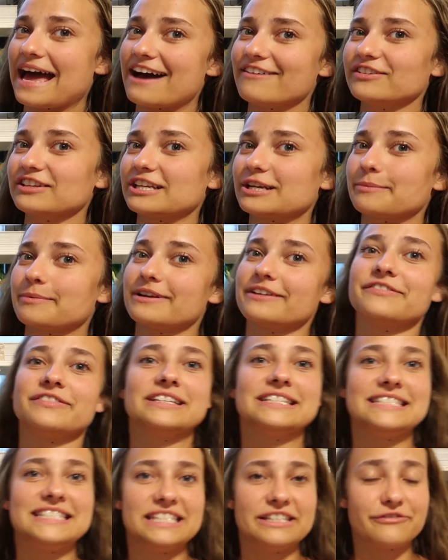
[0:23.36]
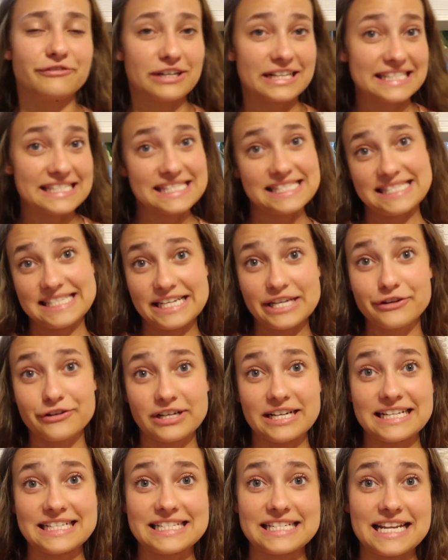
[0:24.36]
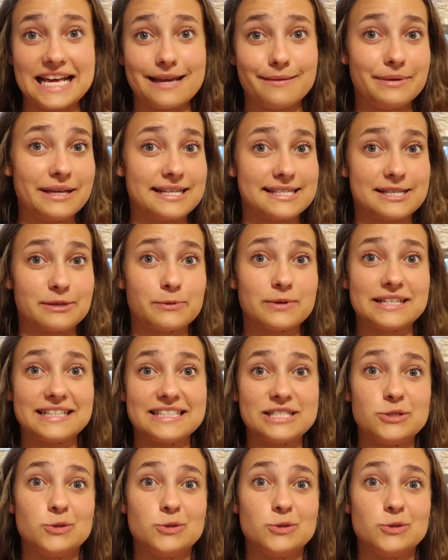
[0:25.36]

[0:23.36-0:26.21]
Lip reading: have a little bit of a different scenery today because I wanted